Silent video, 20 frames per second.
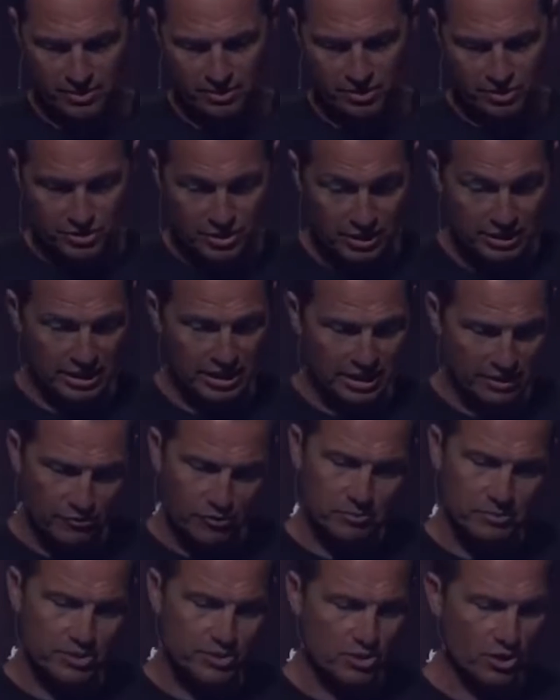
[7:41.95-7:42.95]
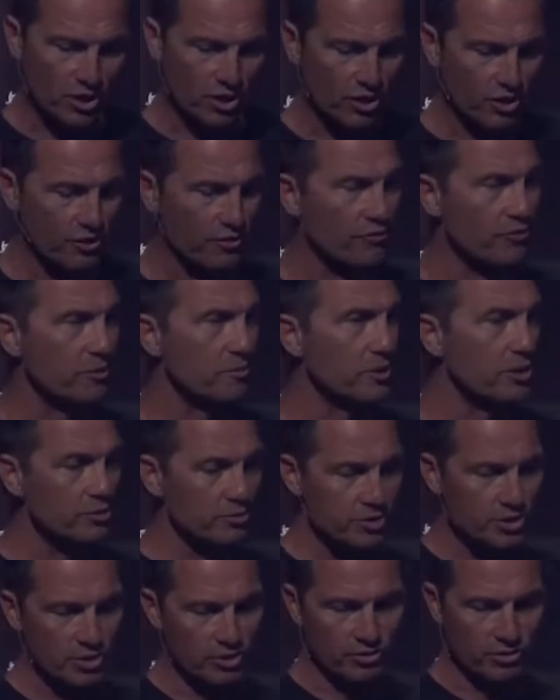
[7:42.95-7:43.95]
there's a line from a song from
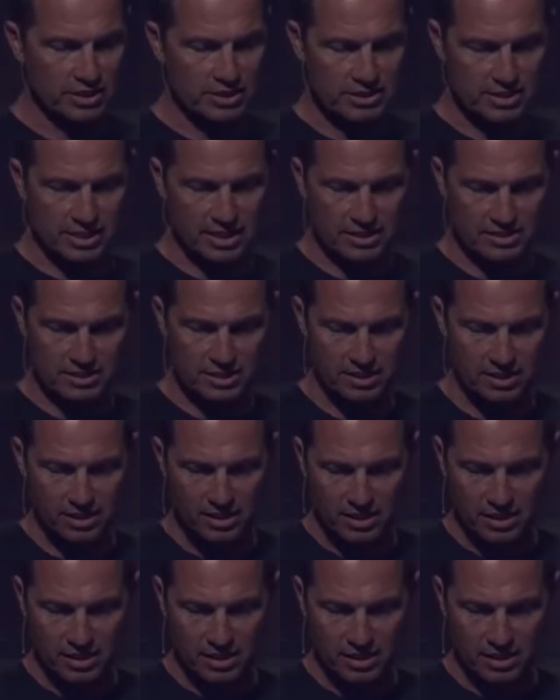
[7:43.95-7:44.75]
U2 that says,